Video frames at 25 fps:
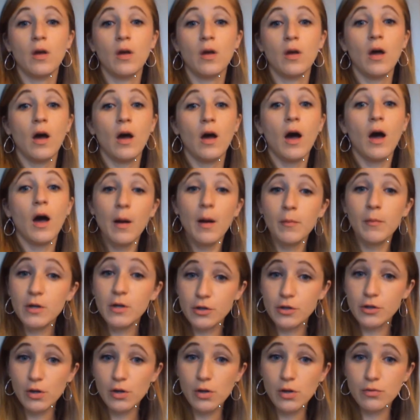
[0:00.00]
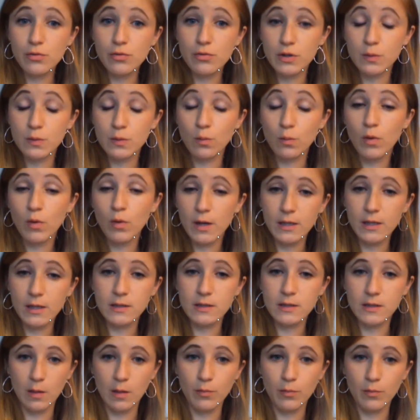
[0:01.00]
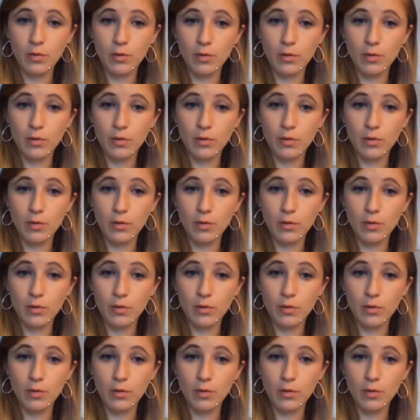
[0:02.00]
I'm going to show you just one example,